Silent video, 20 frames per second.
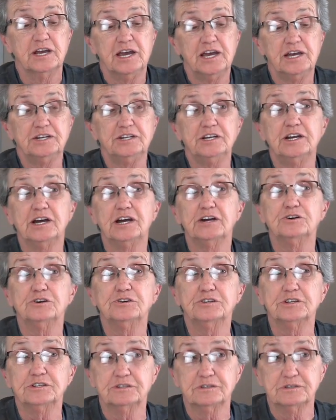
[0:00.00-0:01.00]
and then I heard
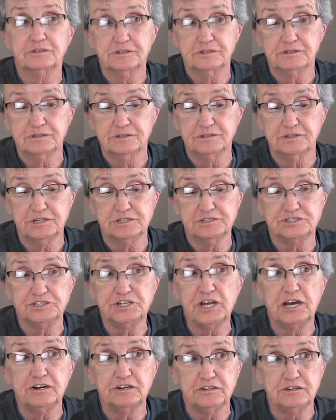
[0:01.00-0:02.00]
it's
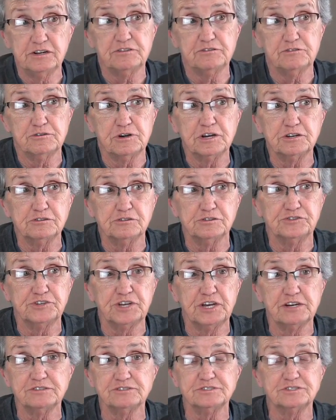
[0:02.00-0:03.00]
down another
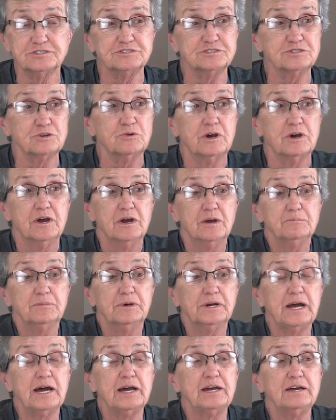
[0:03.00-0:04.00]
100,000. So, but
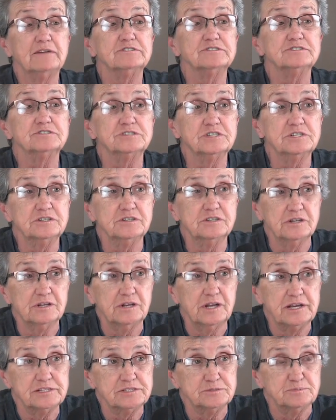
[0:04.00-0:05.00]
I haven't seen the
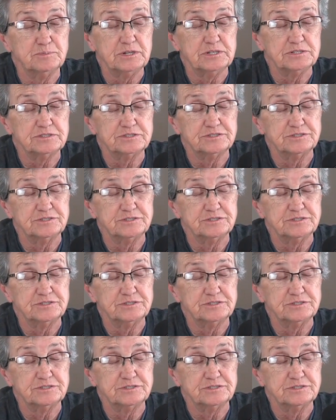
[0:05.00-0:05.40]
last month. So